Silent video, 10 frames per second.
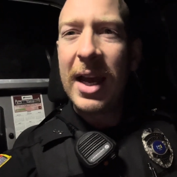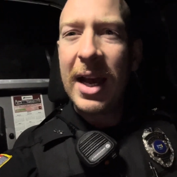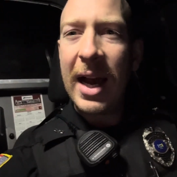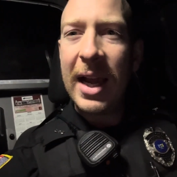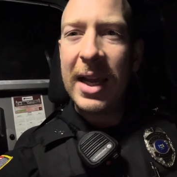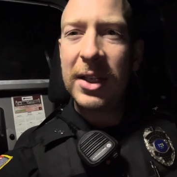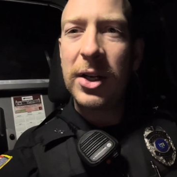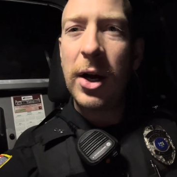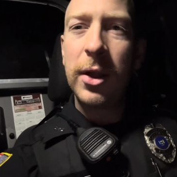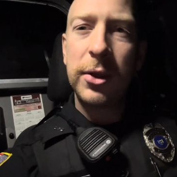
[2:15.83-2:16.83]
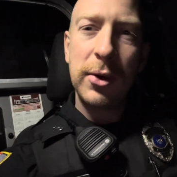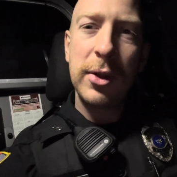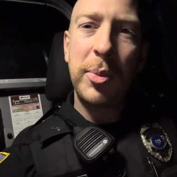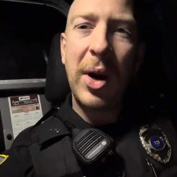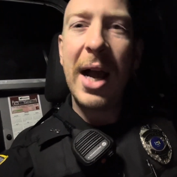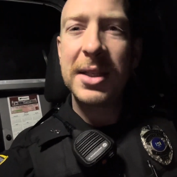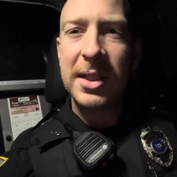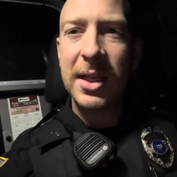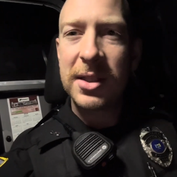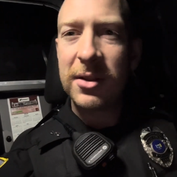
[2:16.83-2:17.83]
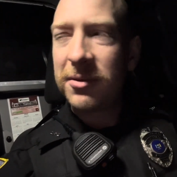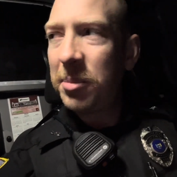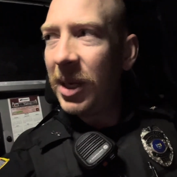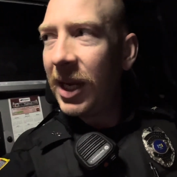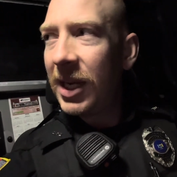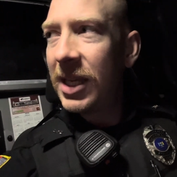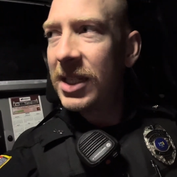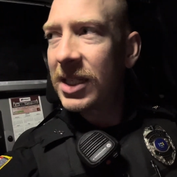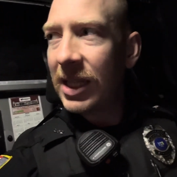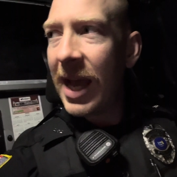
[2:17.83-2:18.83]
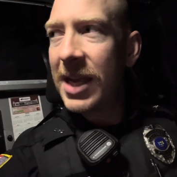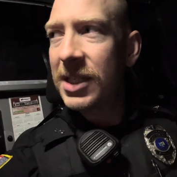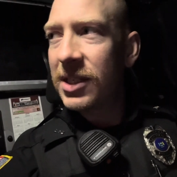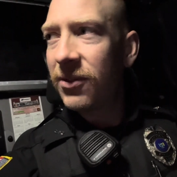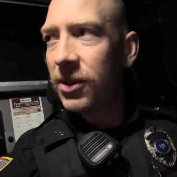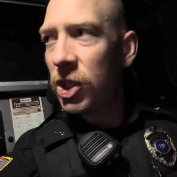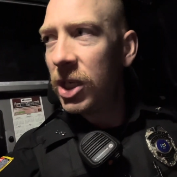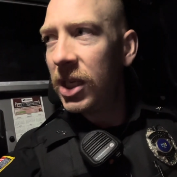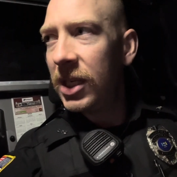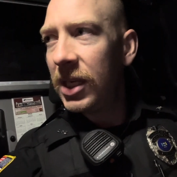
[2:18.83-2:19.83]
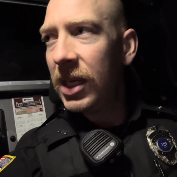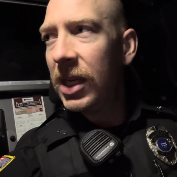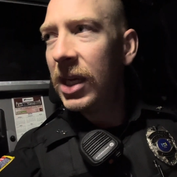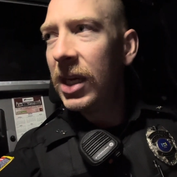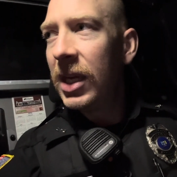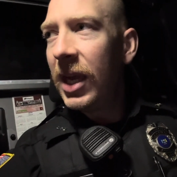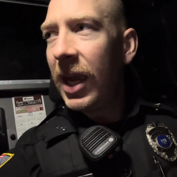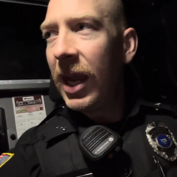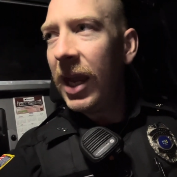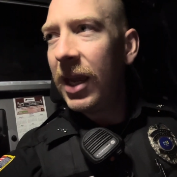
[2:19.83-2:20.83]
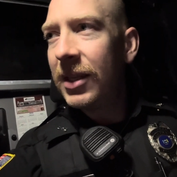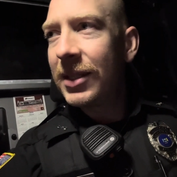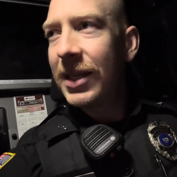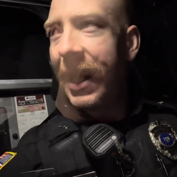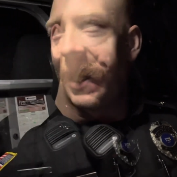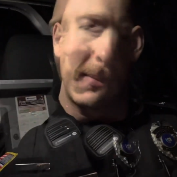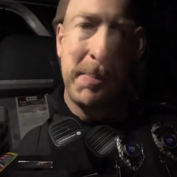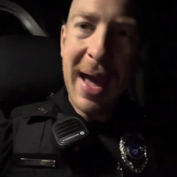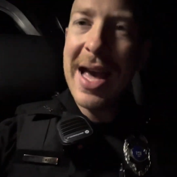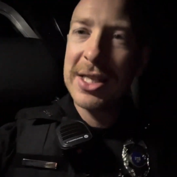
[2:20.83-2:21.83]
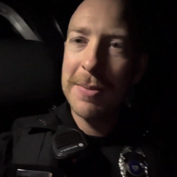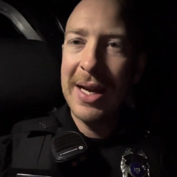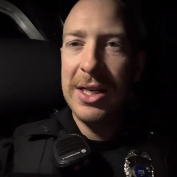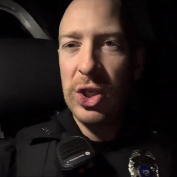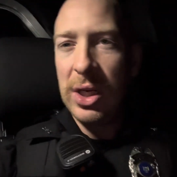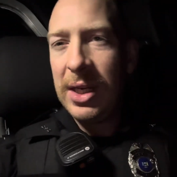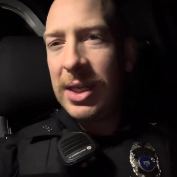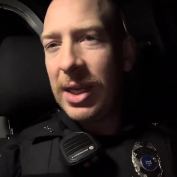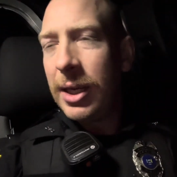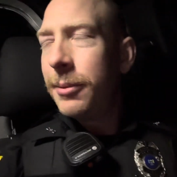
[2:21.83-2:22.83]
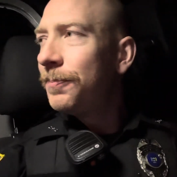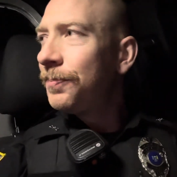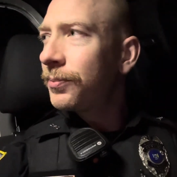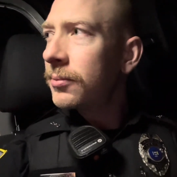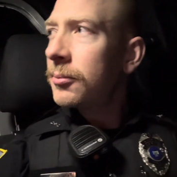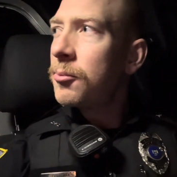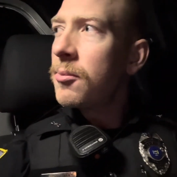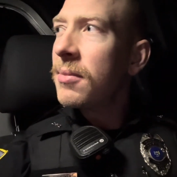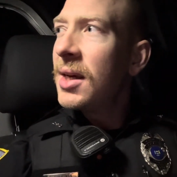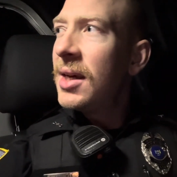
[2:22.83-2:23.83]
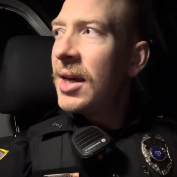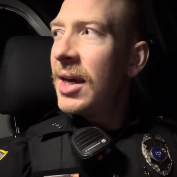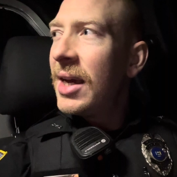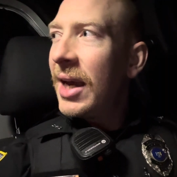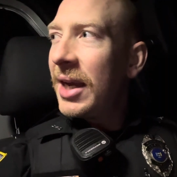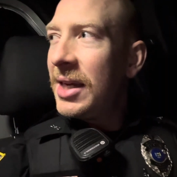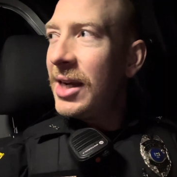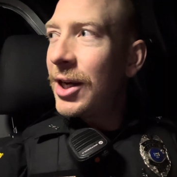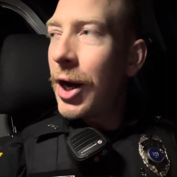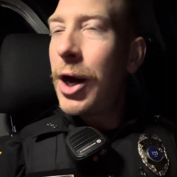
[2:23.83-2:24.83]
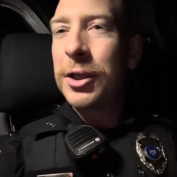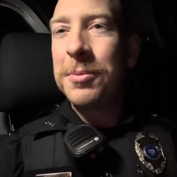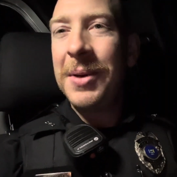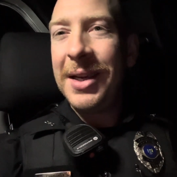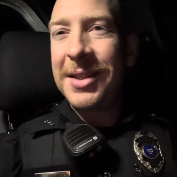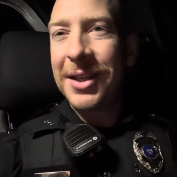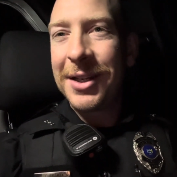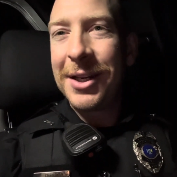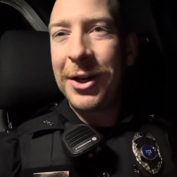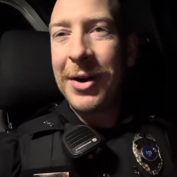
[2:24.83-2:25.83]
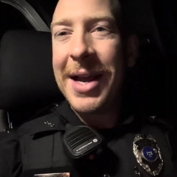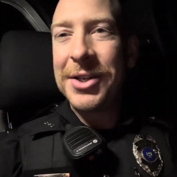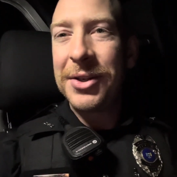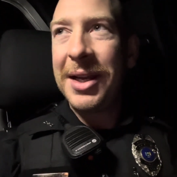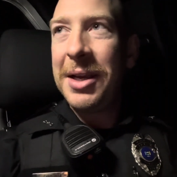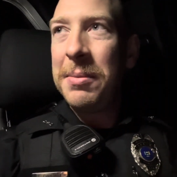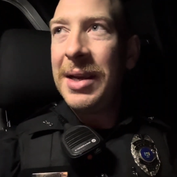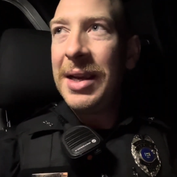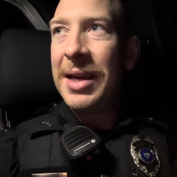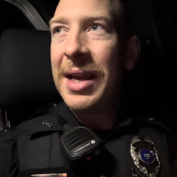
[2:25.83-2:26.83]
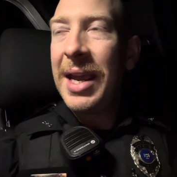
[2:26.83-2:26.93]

I had gone through the process of being in his classes for GED. And I had passed my GED. And he called me to congratulate me.